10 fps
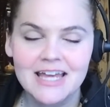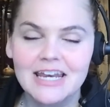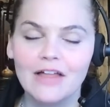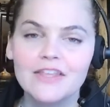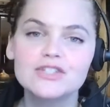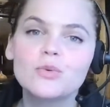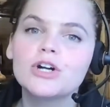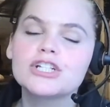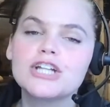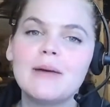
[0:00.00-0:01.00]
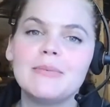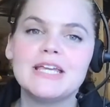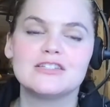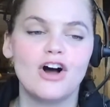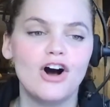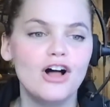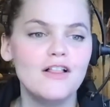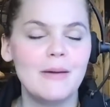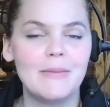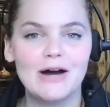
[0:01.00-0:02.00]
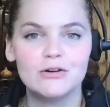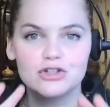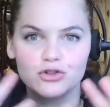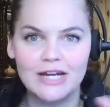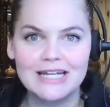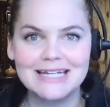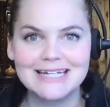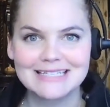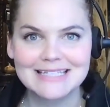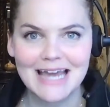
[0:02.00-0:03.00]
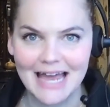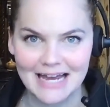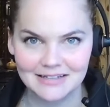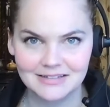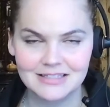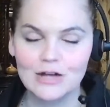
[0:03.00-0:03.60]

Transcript: Now, this workshop is all about training tasks.